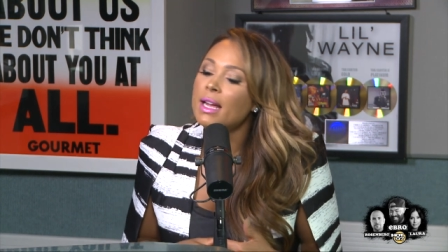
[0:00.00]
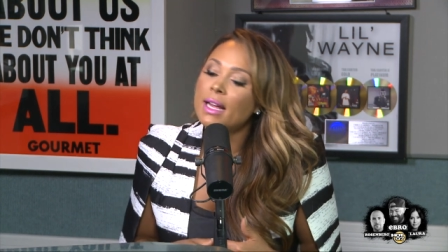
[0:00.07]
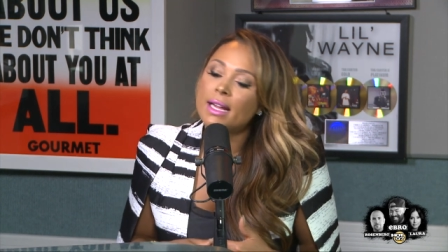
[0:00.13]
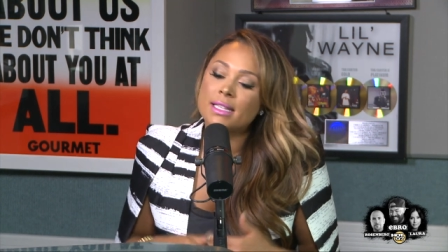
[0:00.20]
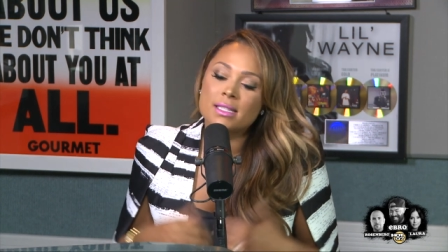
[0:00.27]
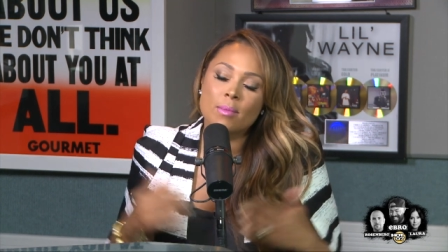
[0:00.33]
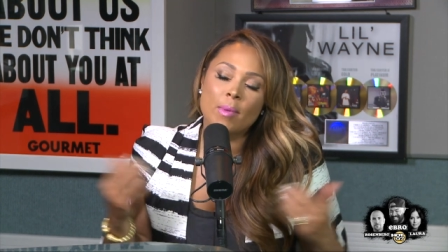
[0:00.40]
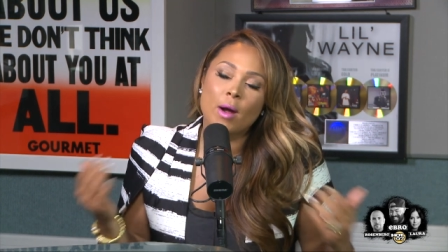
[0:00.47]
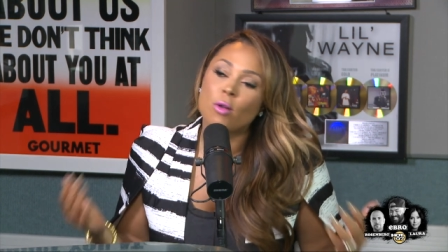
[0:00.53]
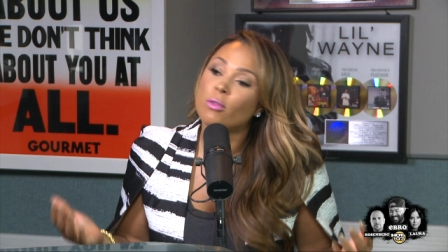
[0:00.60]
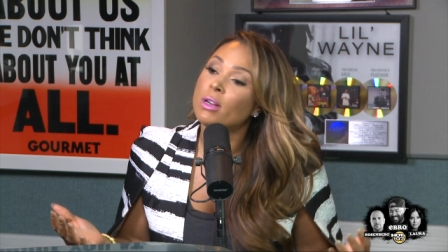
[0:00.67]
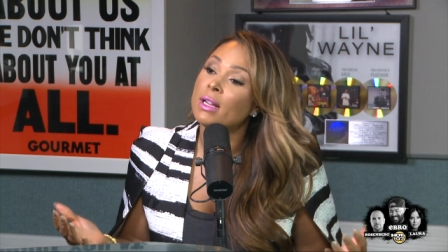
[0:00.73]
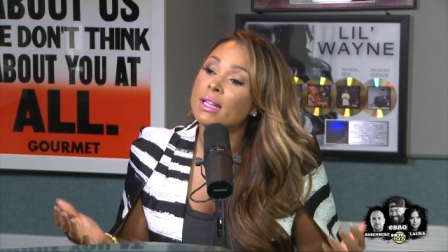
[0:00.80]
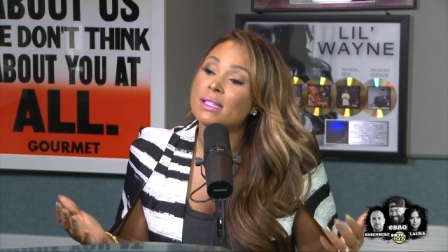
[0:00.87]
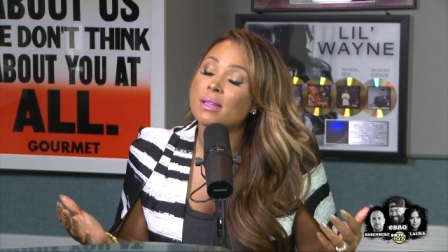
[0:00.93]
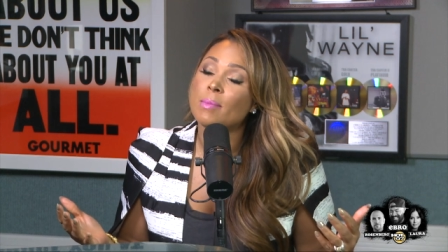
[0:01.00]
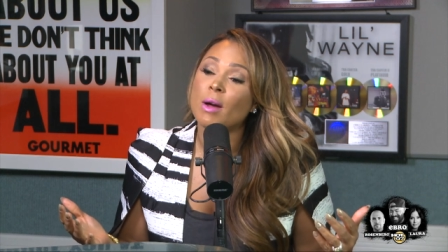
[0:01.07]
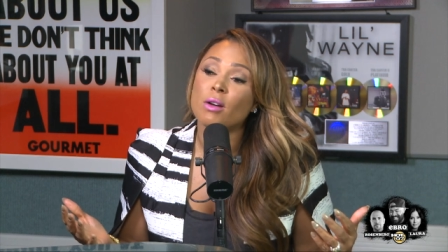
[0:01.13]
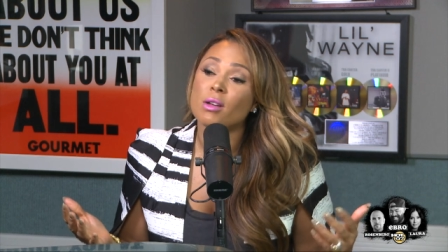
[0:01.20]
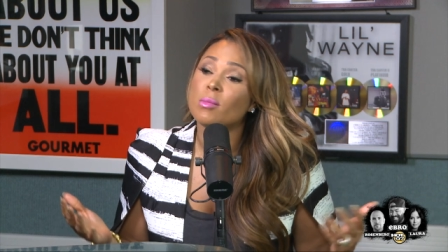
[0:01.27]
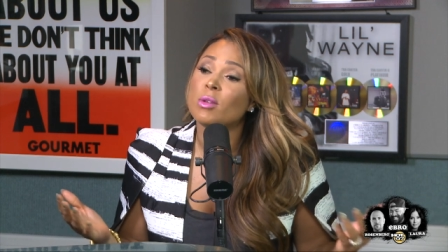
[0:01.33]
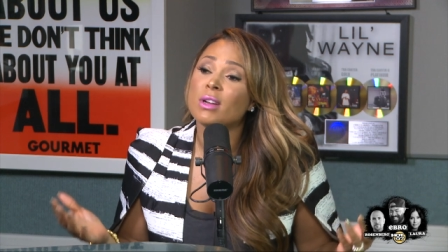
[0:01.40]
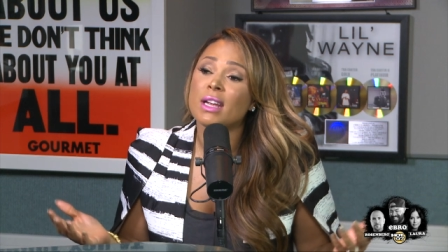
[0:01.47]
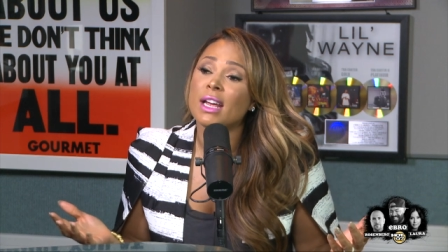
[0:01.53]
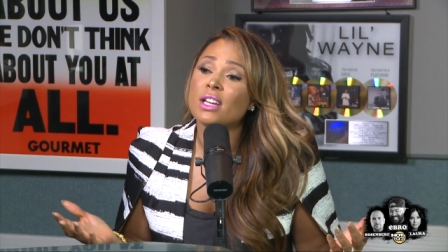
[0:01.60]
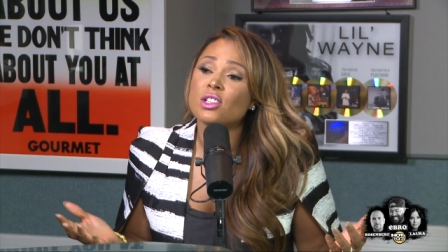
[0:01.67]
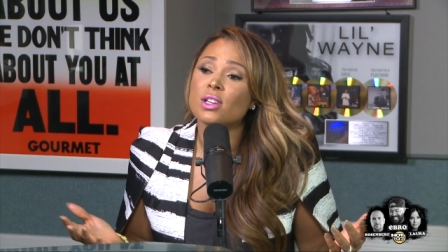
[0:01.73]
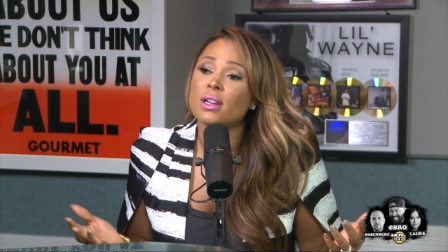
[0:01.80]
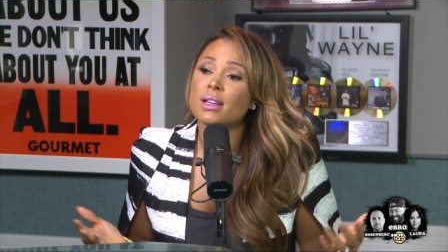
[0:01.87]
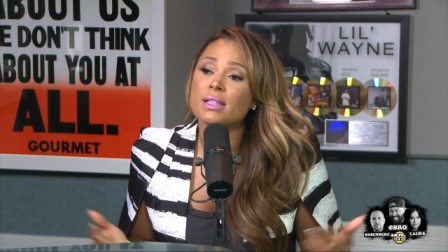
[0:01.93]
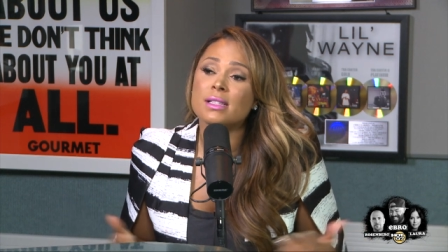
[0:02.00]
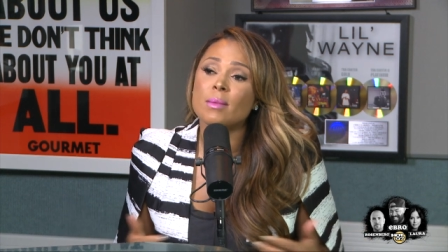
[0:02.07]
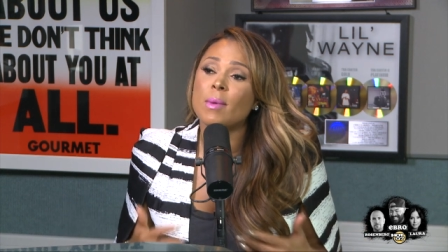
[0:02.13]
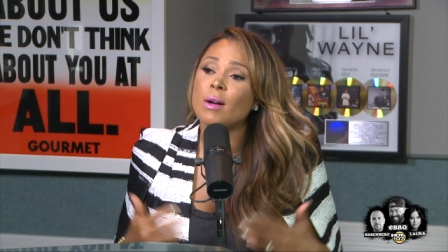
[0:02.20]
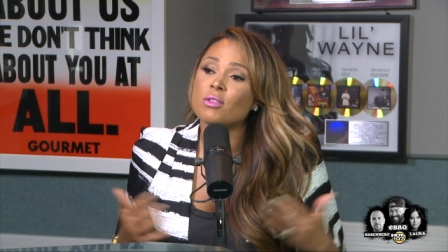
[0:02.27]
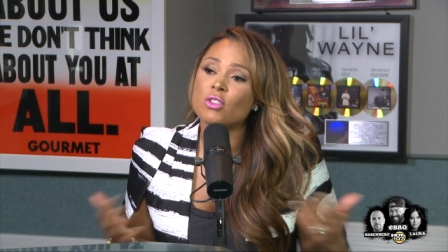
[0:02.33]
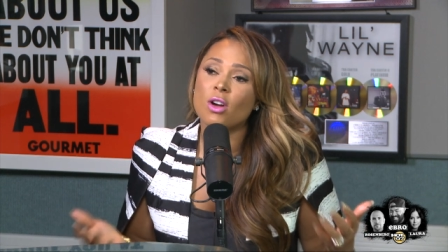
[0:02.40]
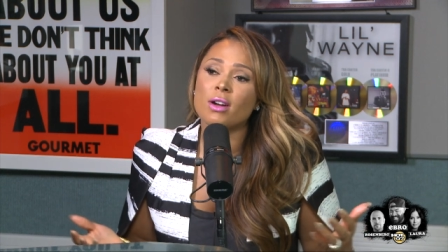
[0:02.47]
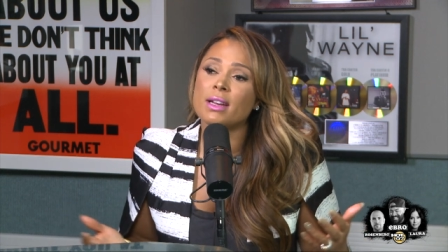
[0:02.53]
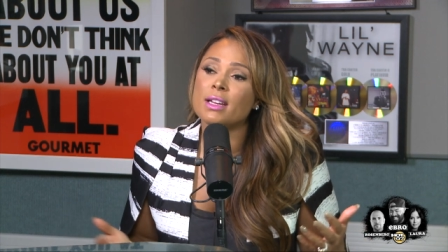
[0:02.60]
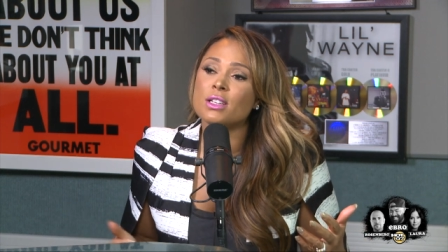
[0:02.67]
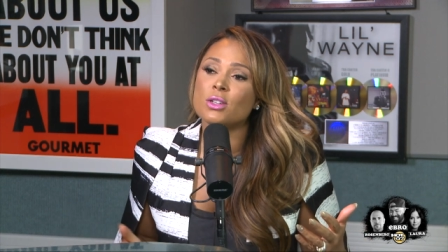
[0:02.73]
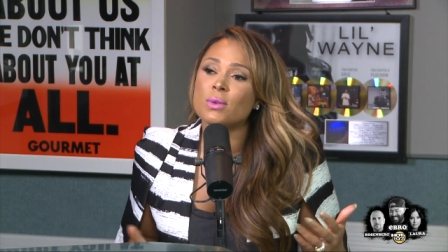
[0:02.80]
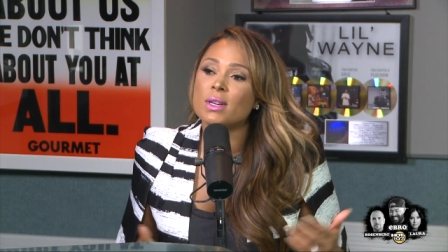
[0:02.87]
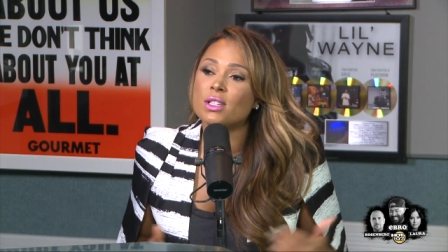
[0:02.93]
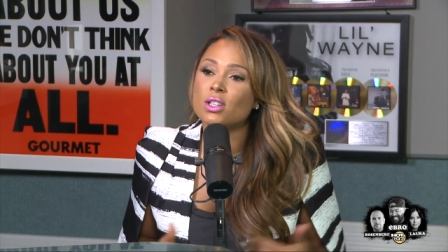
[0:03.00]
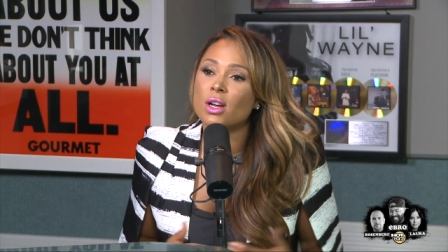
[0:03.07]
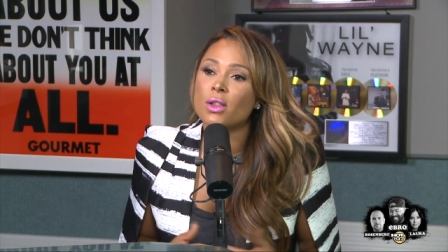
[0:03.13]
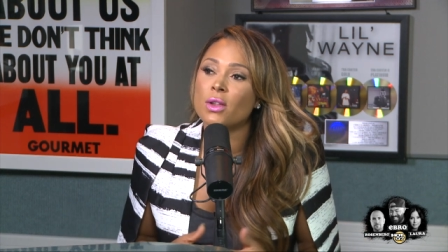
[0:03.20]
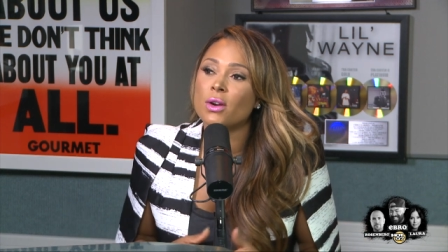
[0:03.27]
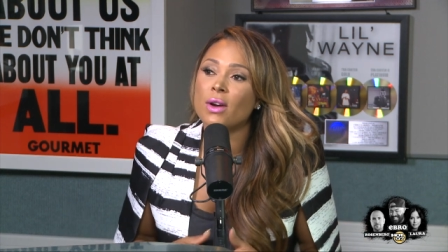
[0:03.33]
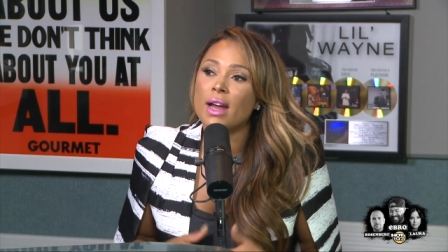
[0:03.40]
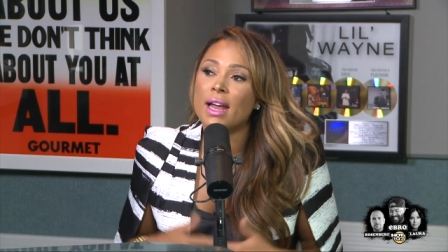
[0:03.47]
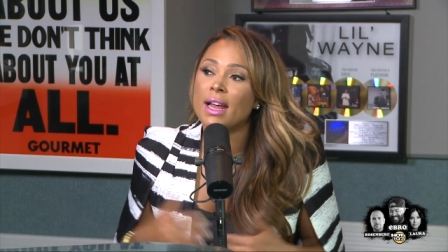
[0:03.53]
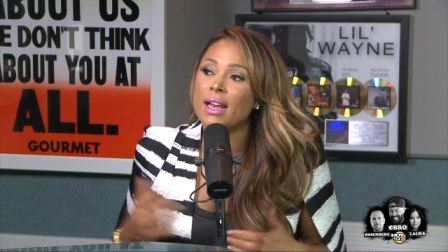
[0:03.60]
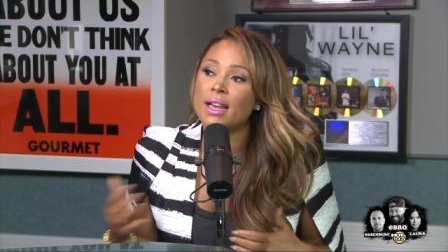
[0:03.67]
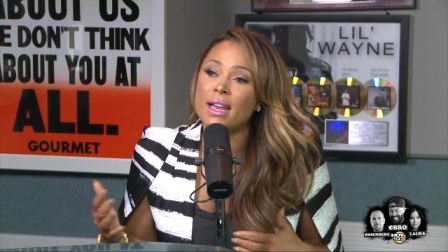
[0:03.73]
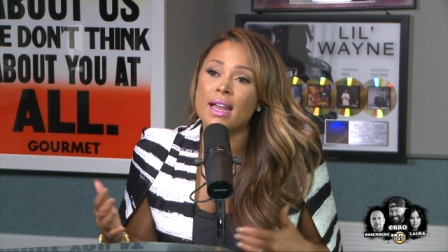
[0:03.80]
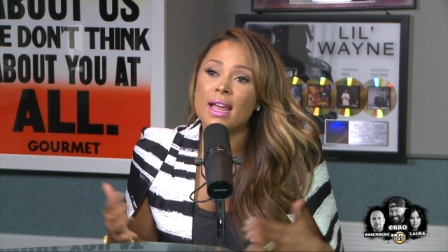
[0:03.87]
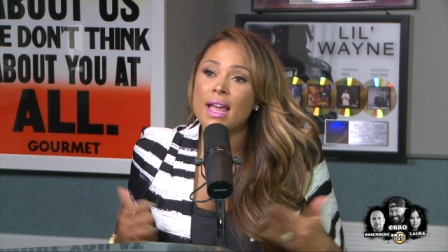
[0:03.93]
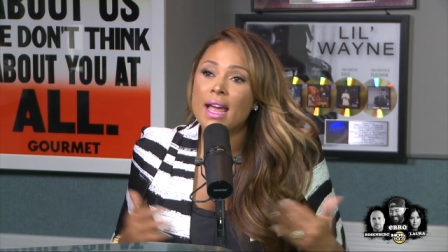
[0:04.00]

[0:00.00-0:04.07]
It's about it's about communication. It's about talking to each other and